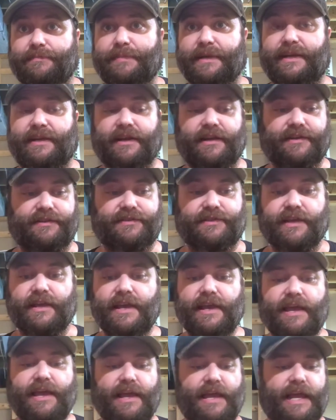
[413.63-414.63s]
Because
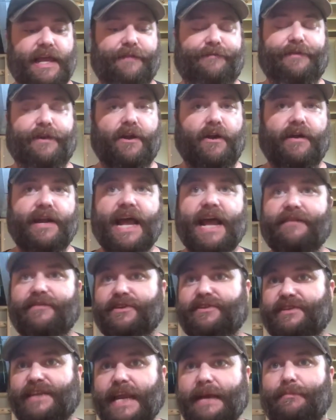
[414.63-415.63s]
if you don't have
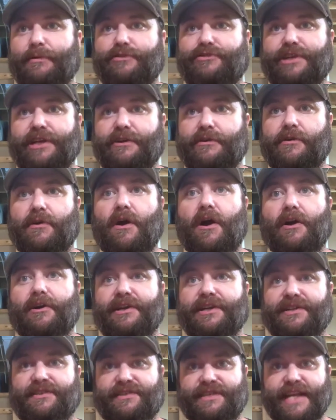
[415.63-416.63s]
a stable general
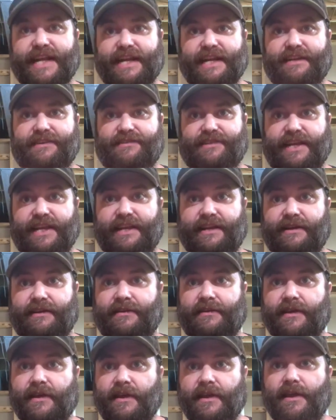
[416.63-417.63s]
hardness that is
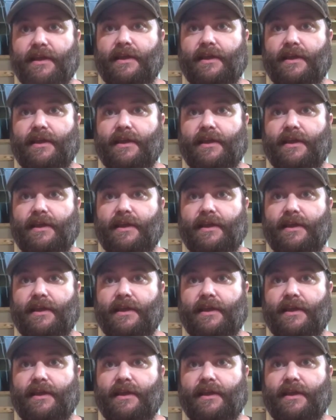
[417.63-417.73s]
in